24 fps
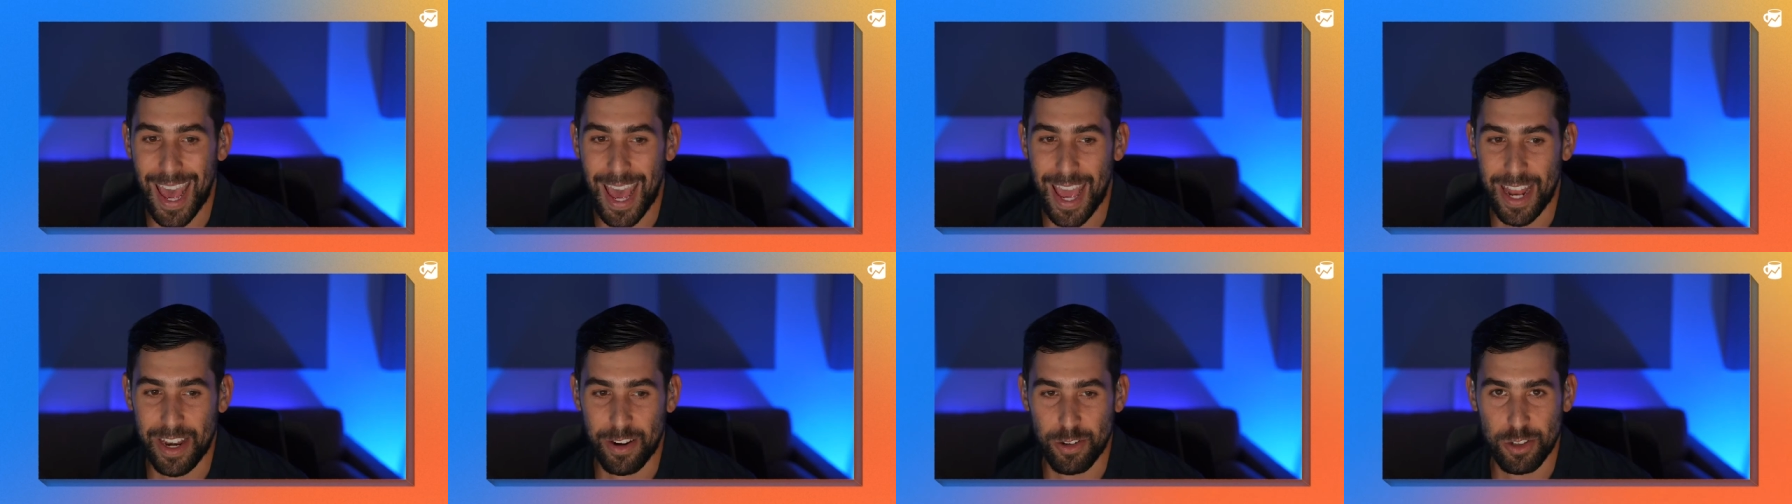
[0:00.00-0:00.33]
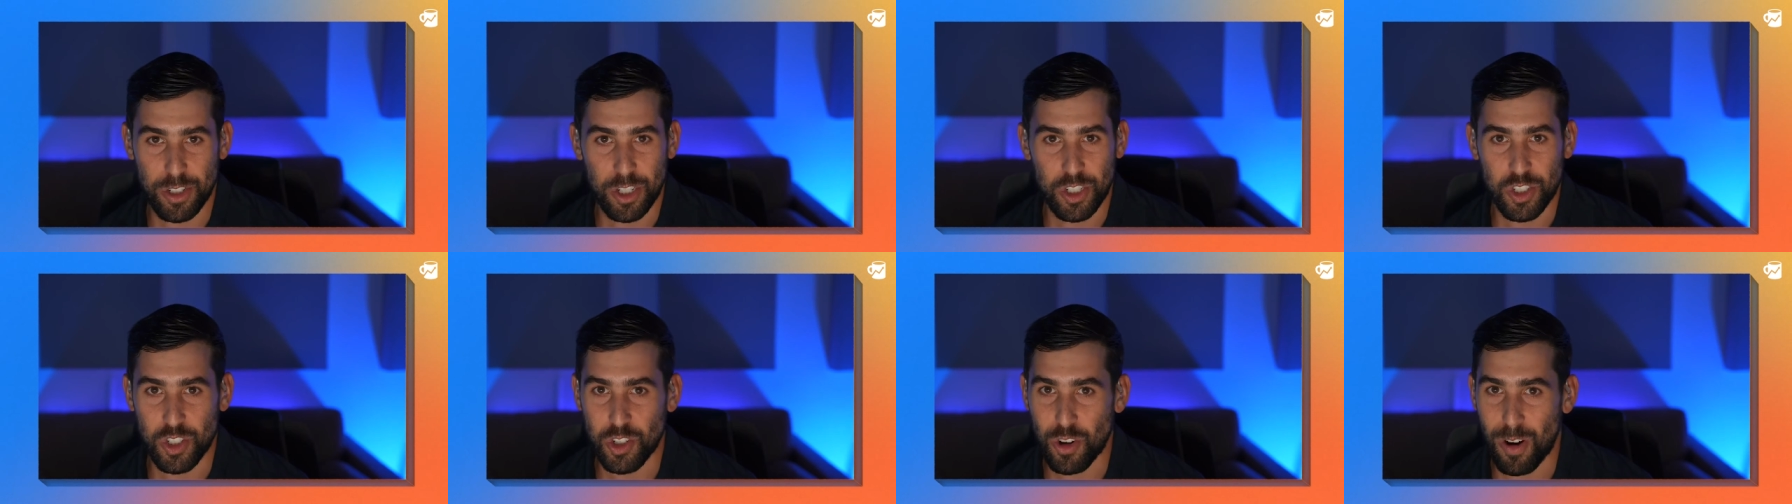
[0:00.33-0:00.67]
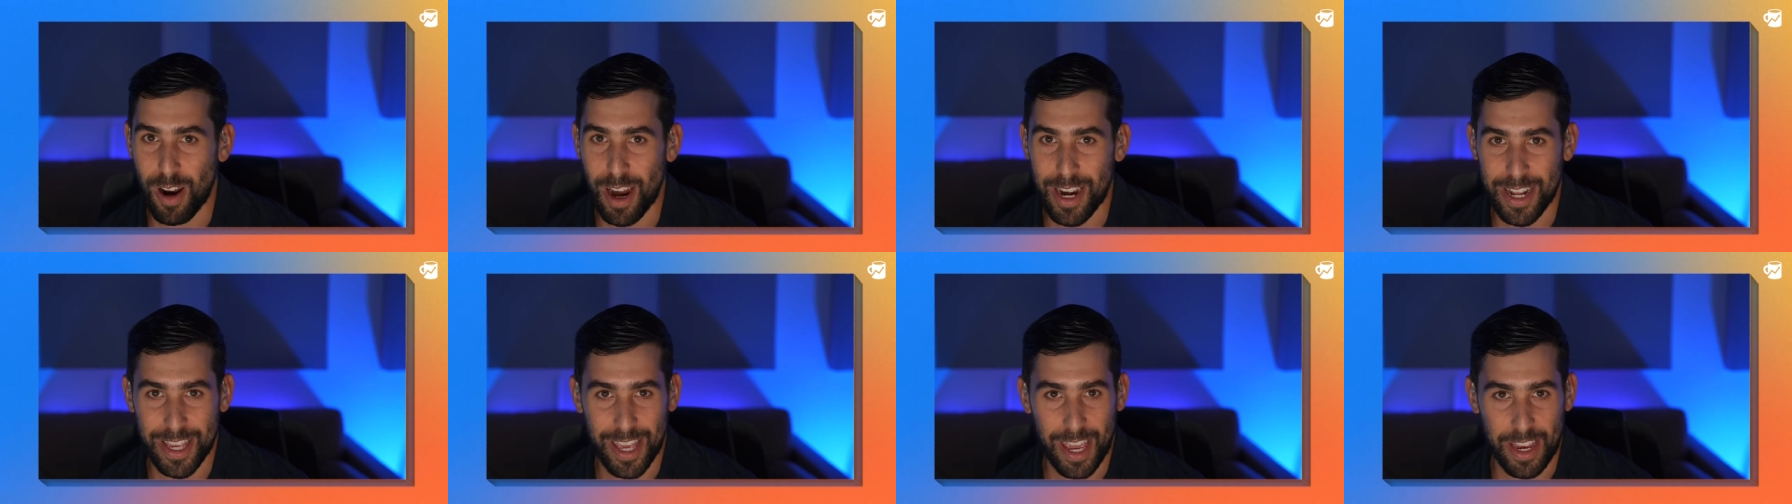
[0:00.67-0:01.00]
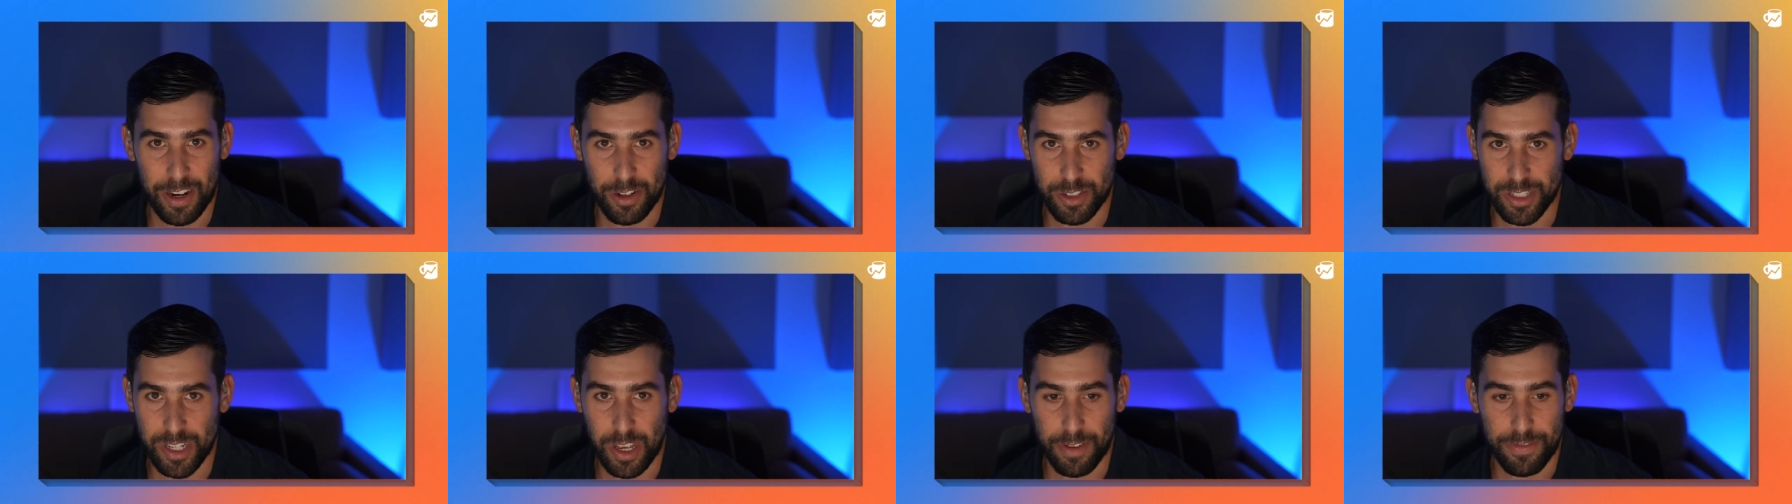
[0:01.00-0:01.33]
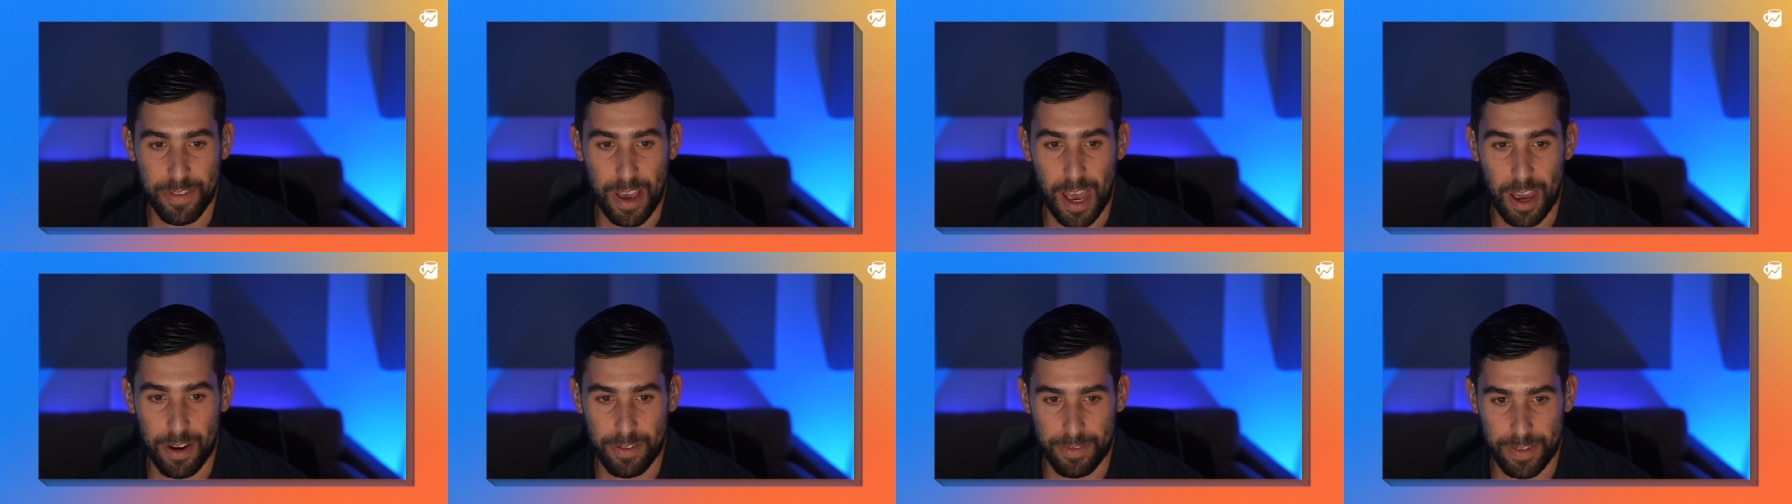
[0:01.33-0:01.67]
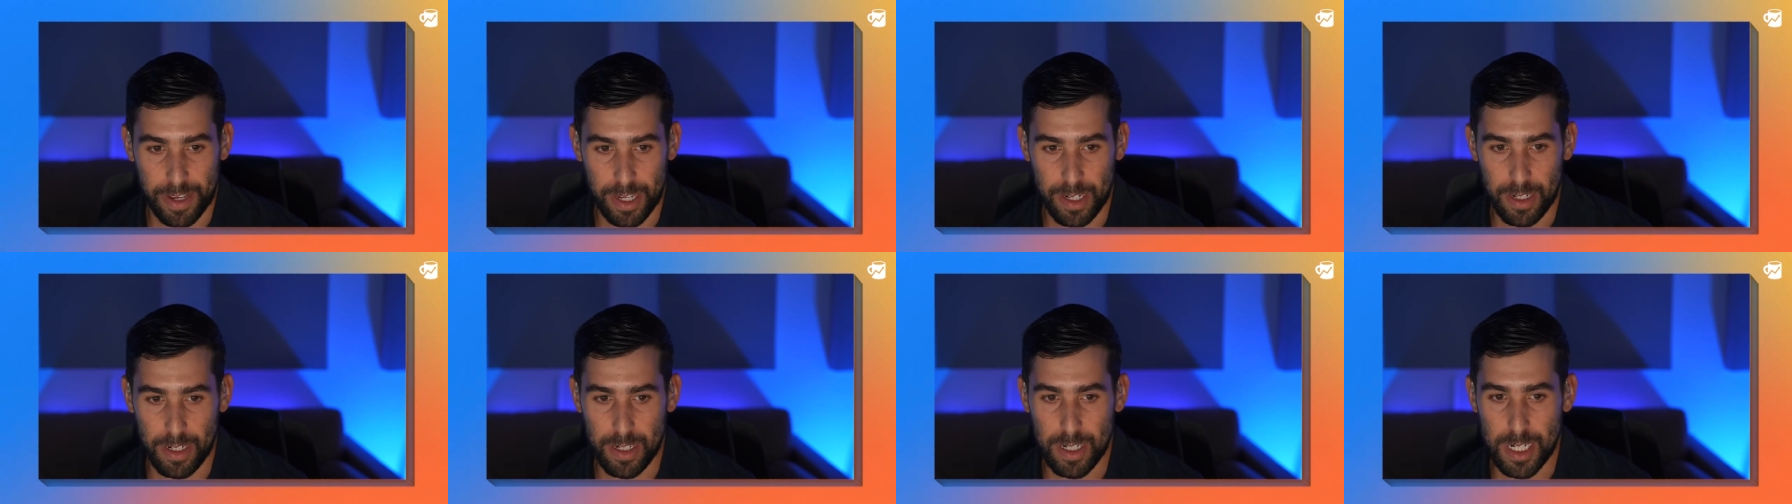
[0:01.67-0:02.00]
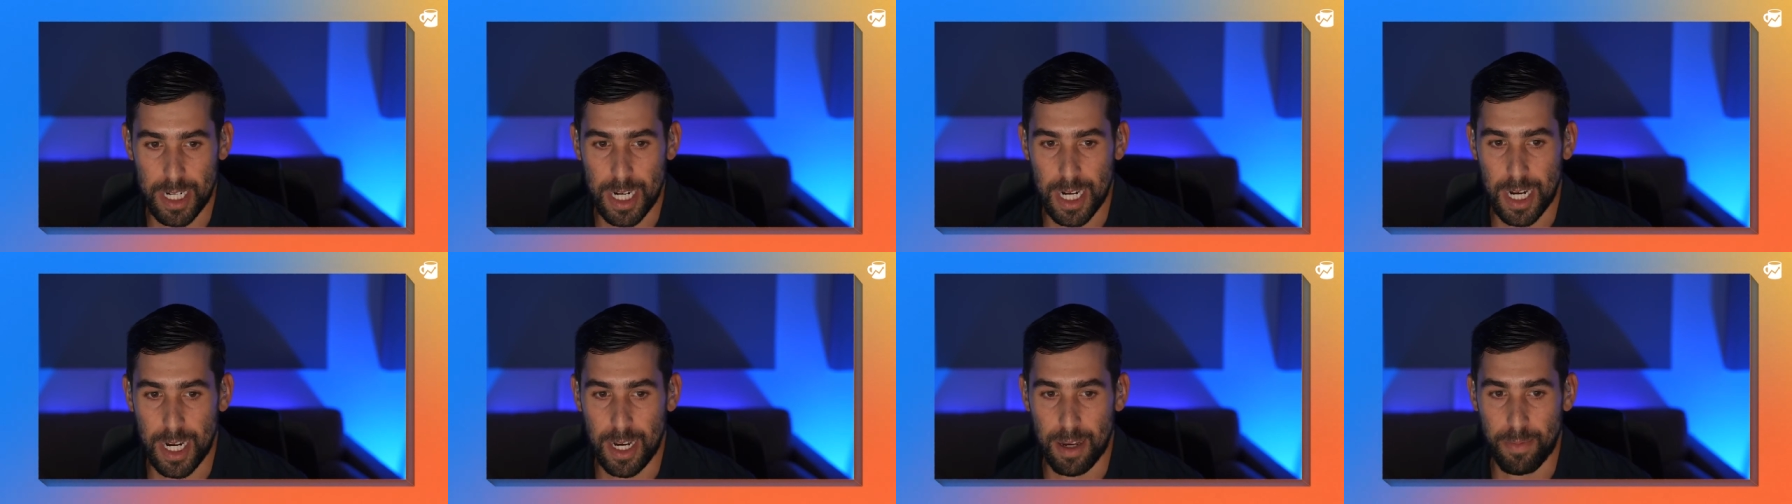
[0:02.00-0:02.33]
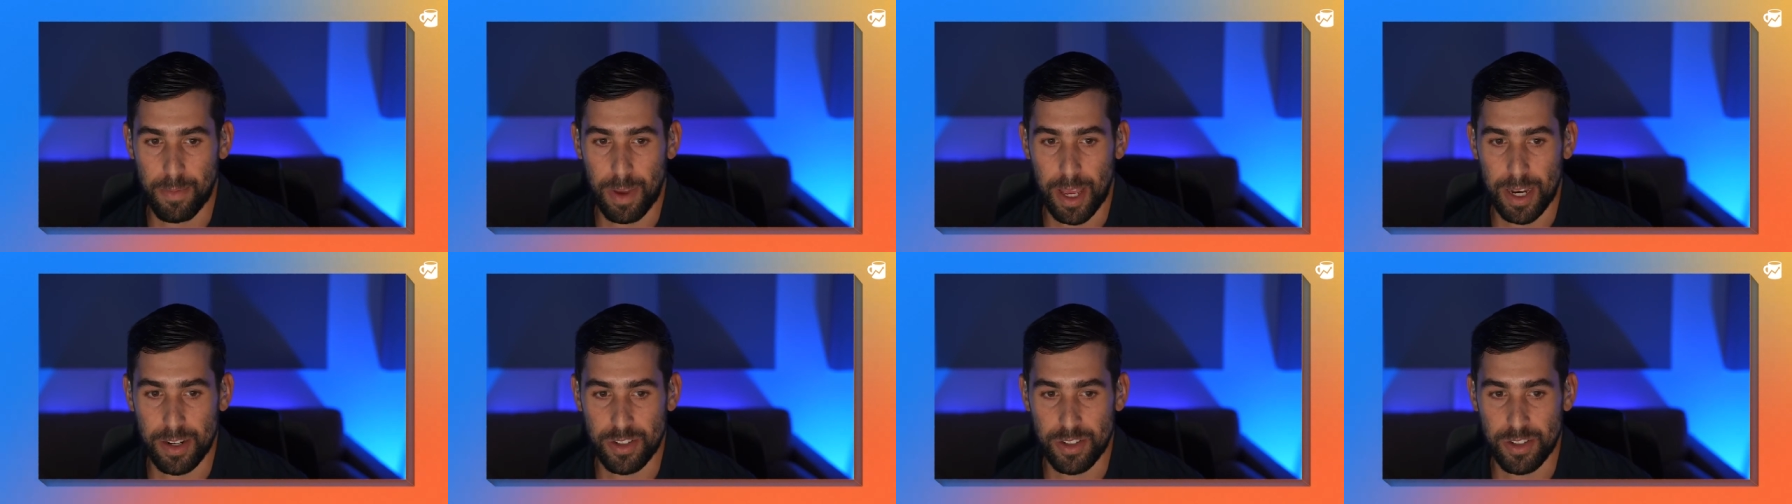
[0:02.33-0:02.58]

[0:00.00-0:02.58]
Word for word: and you're just trying to get yourself out of it um,